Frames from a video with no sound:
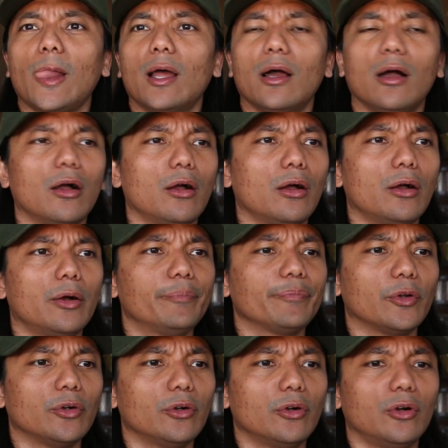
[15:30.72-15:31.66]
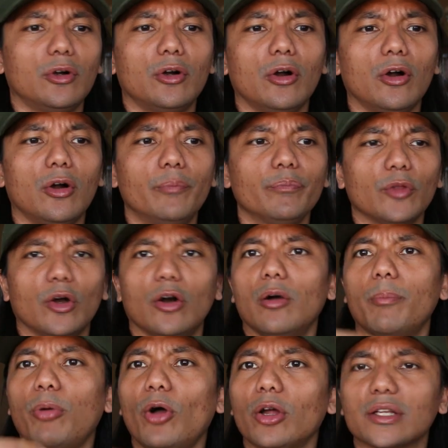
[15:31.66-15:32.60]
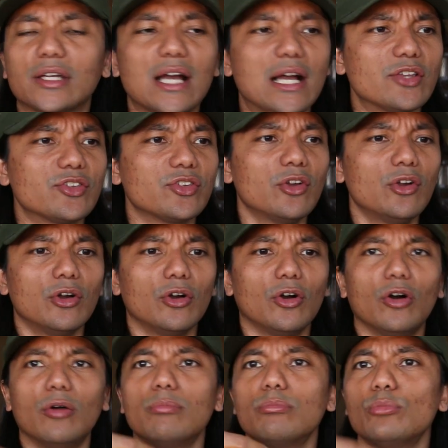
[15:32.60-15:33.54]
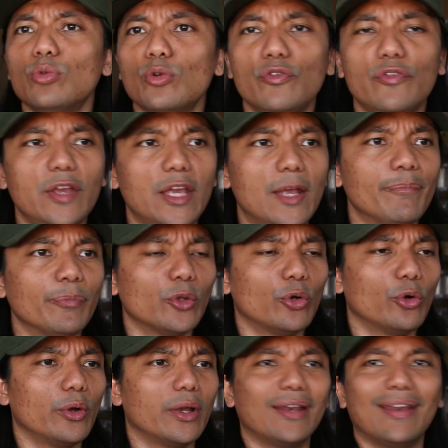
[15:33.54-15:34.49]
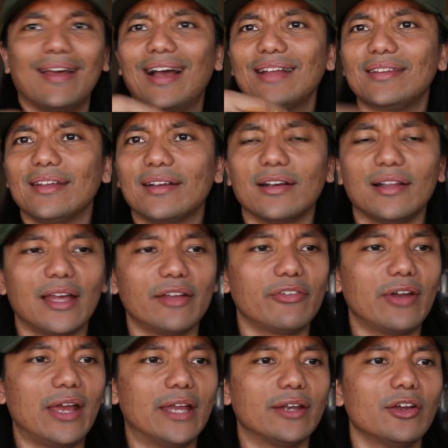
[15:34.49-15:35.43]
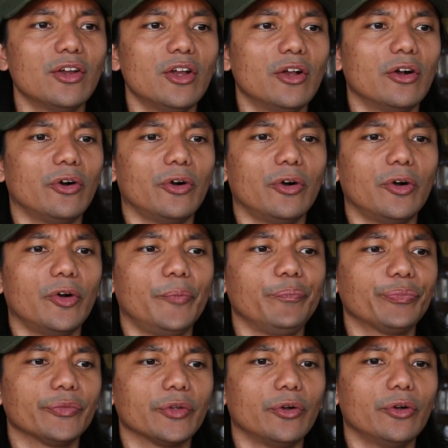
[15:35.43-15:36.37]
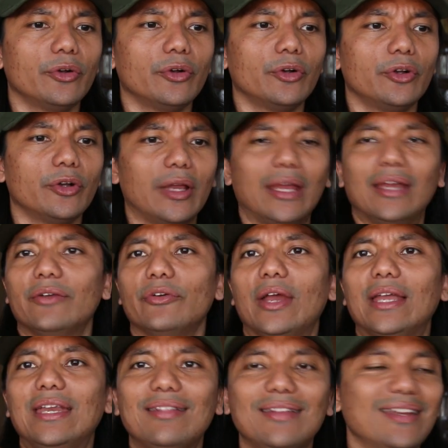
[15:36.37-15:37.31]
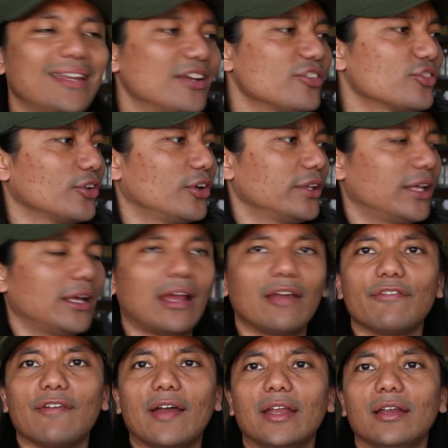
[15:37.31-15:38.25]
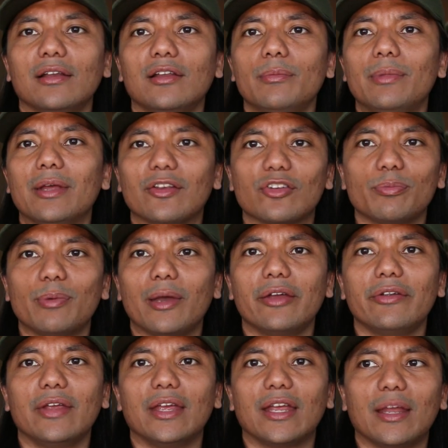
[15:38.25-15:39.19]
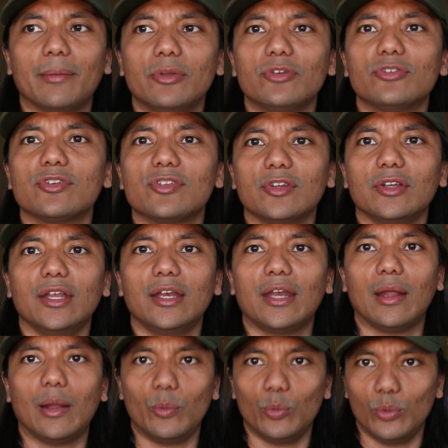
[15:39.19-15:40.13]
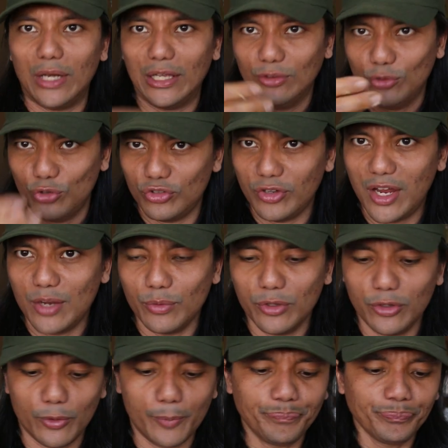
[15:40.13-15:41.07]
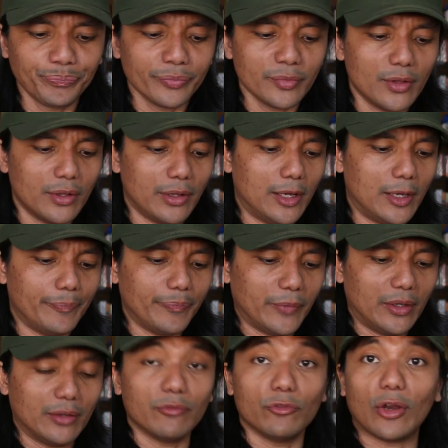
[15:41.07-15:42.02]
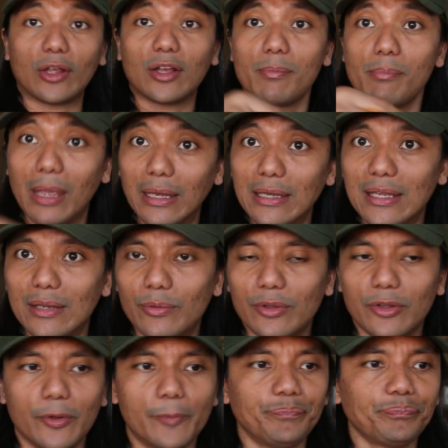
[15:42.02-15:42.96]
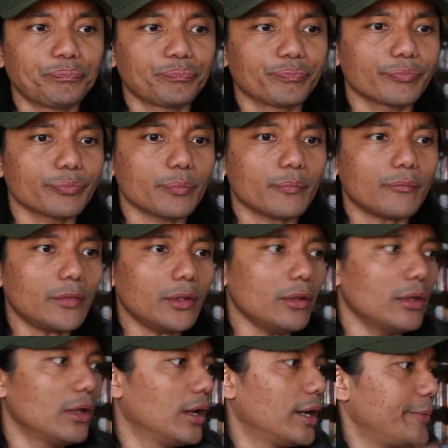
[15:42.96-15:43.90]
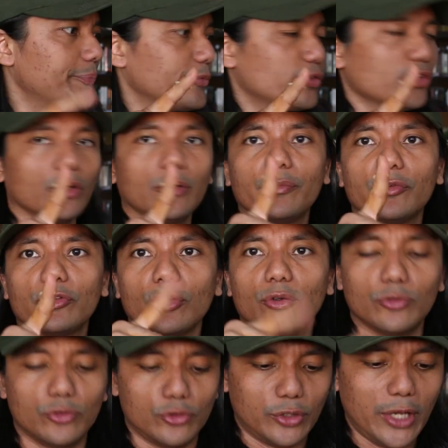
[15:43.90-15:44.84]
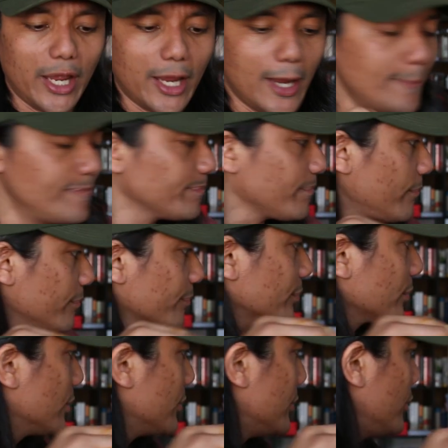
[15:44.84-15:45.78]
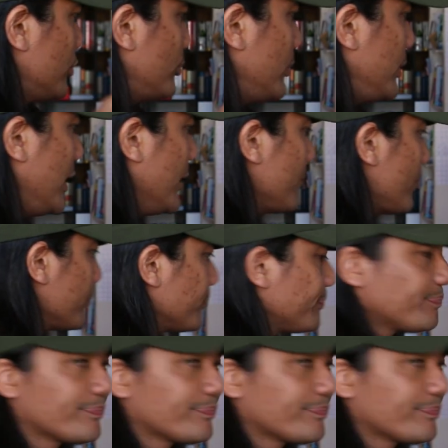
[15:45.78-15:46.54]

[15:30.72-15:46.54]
or a podcast, or a movie, or an article I read, or anything that I saw that I find a little bit inspiring and I'm interested in, and I would like to share it with you, and recommend it with you. So today, this week,